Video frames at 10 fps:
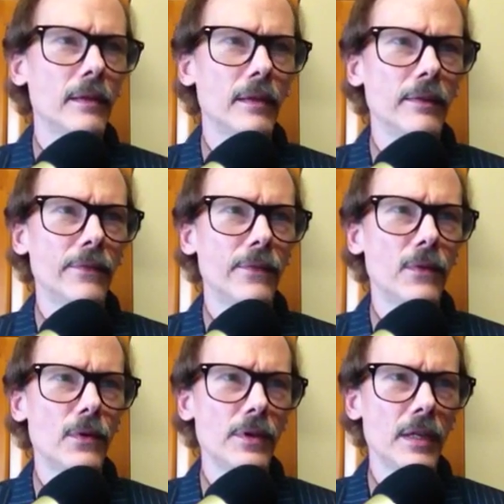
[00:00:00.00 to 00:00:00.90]
and
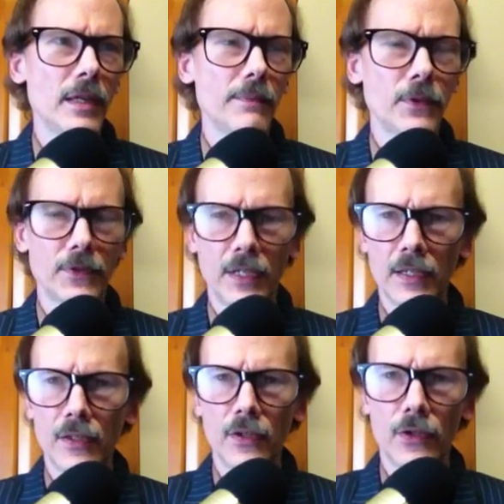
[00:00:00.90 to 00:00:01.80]

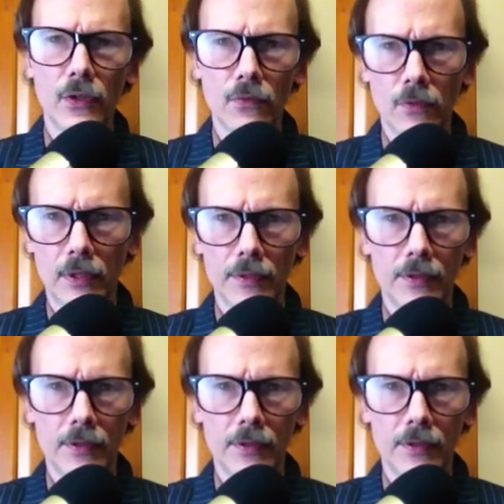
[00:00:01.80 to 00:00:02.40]
48% don't want